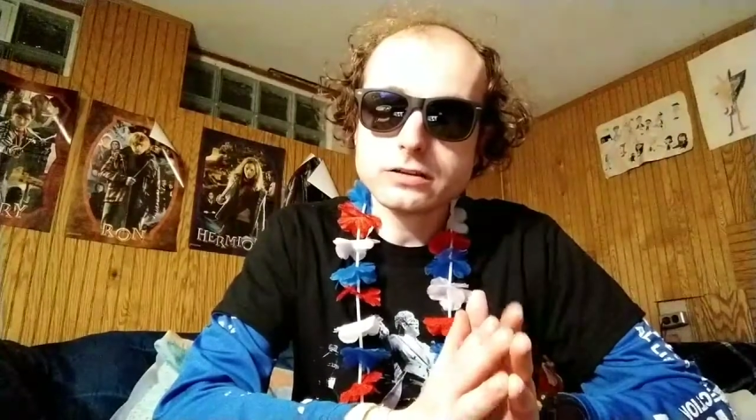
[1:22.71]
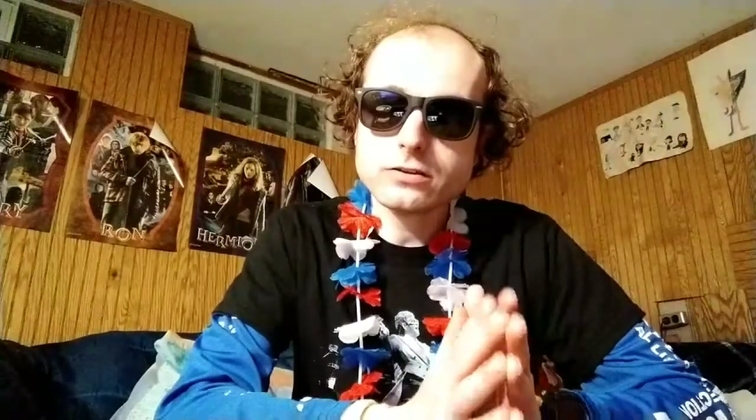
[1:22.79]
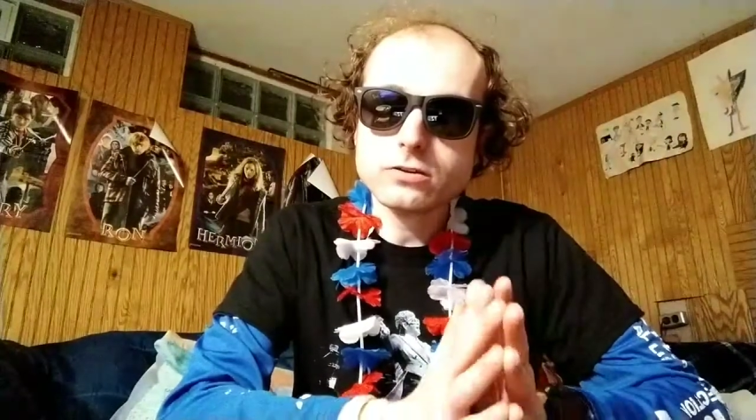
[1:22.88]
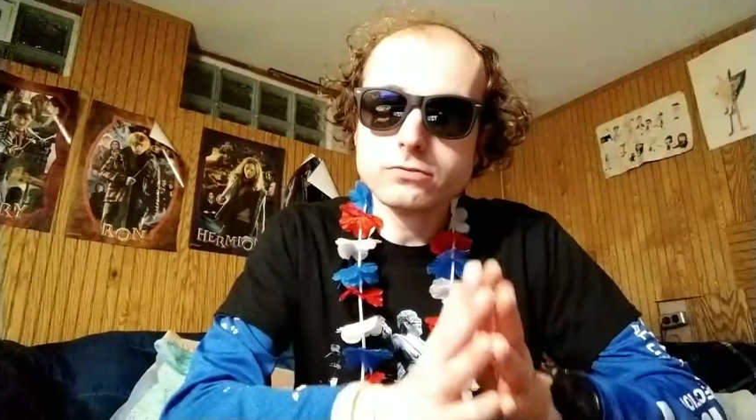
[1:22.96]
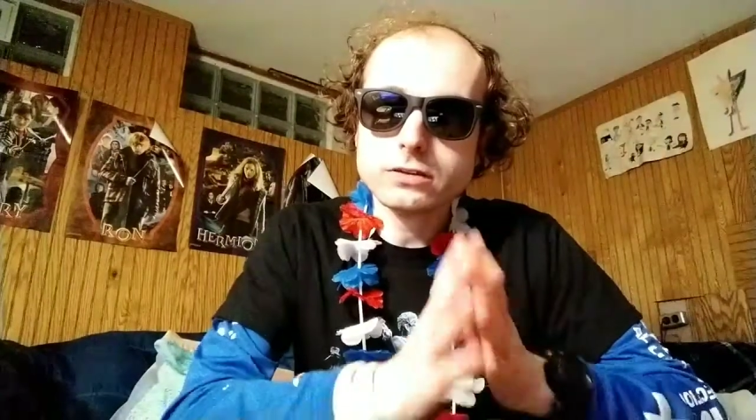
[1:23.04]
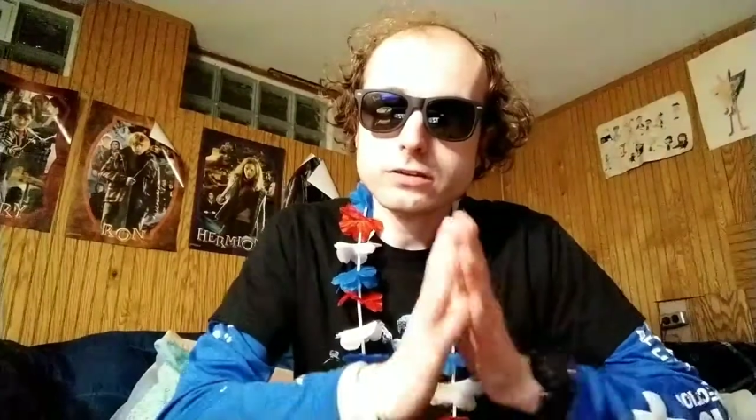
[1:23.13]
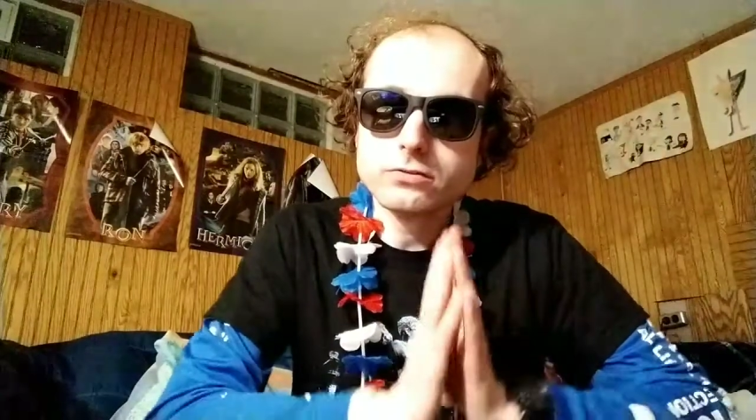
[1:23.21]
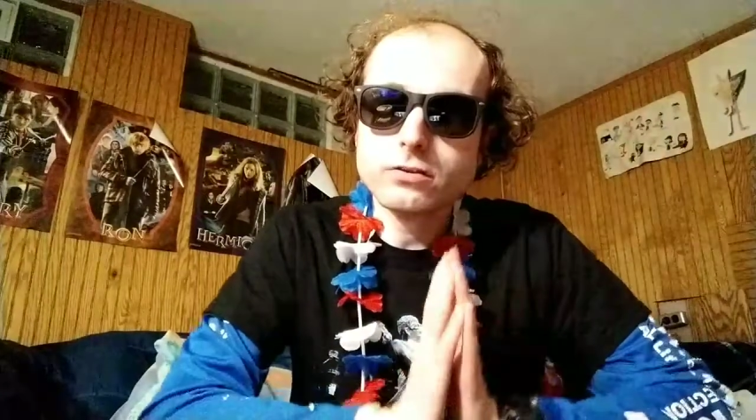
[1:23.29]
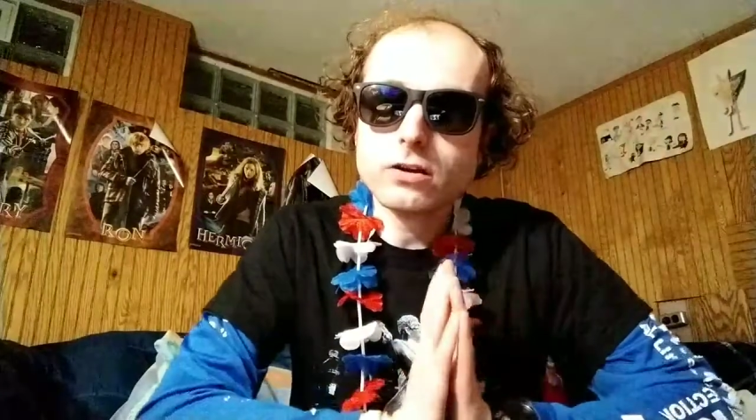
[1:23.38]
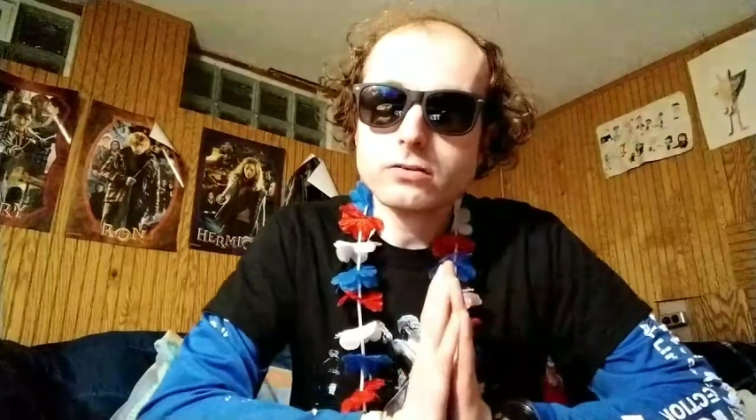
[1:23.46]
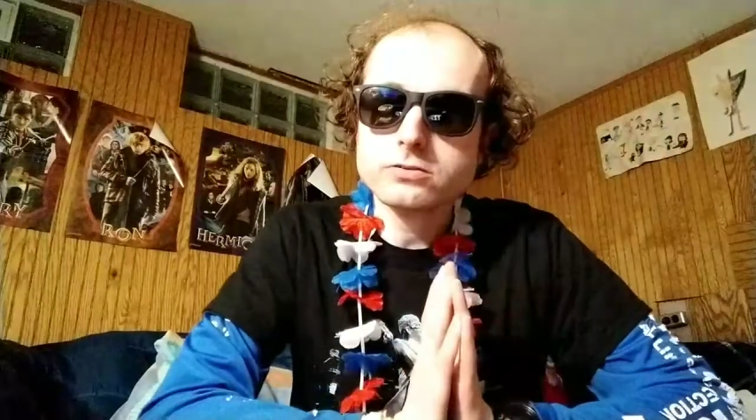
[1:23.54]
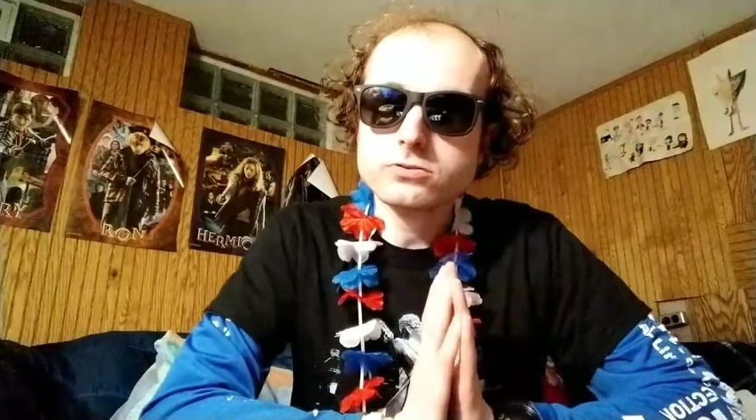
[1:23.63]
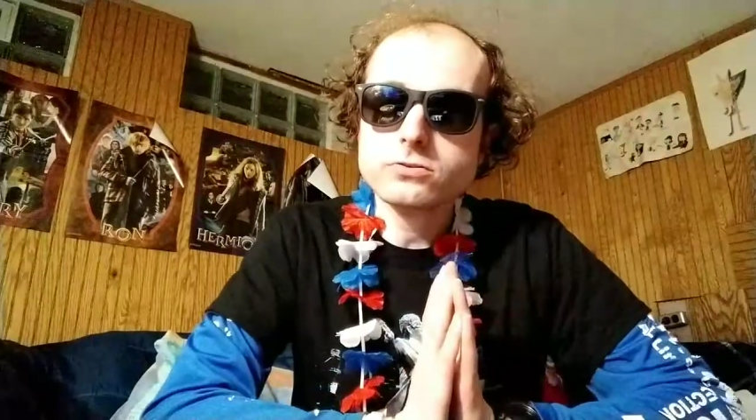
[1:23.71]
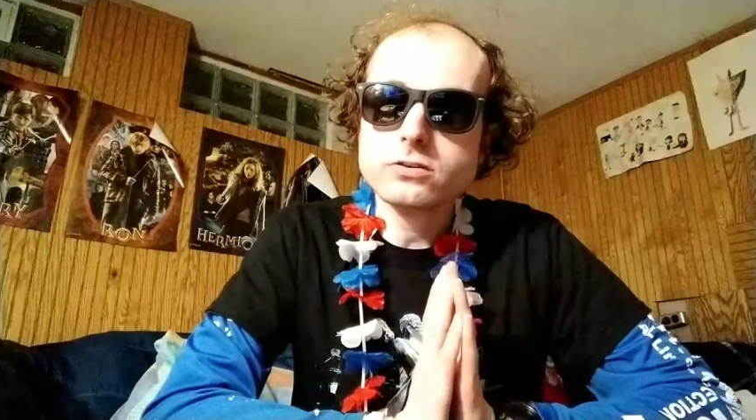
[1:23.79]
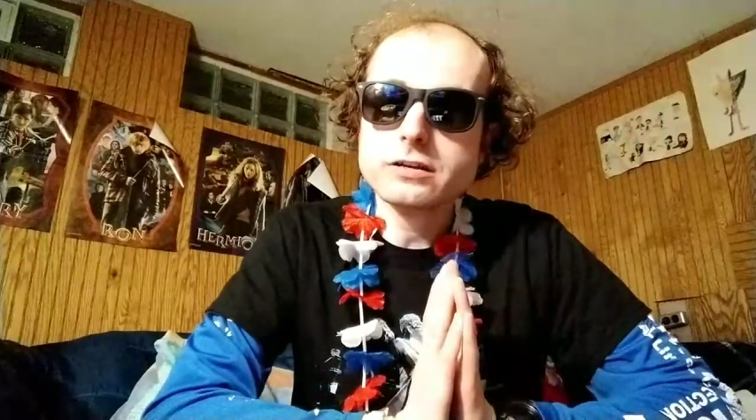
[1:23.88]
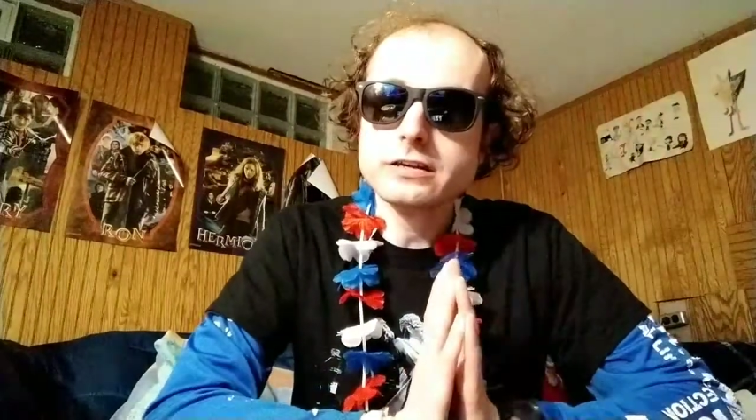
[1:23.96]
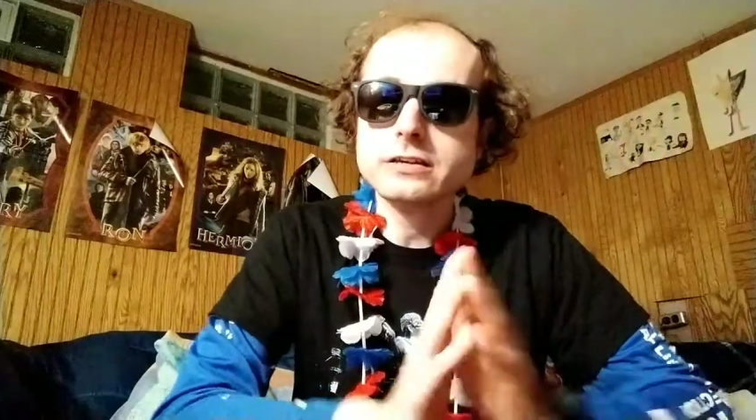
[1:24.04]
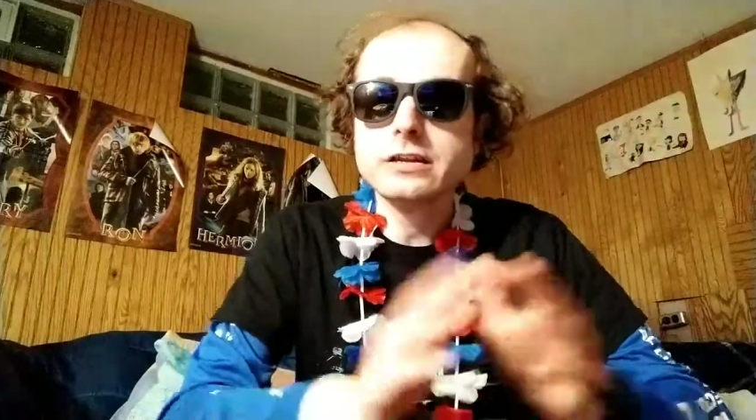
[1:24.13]
and hopefully you all
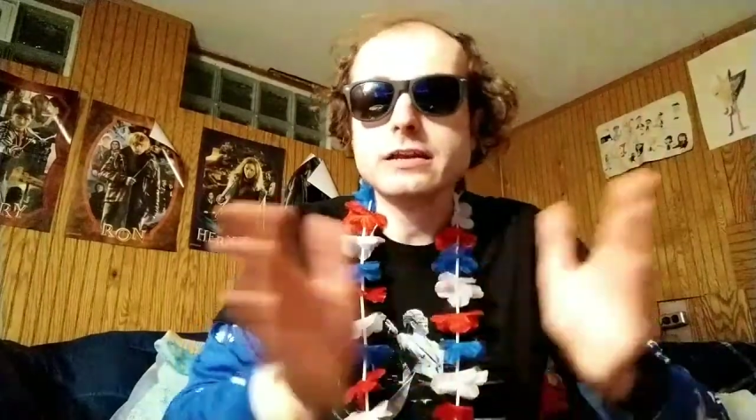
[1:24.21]
enjoy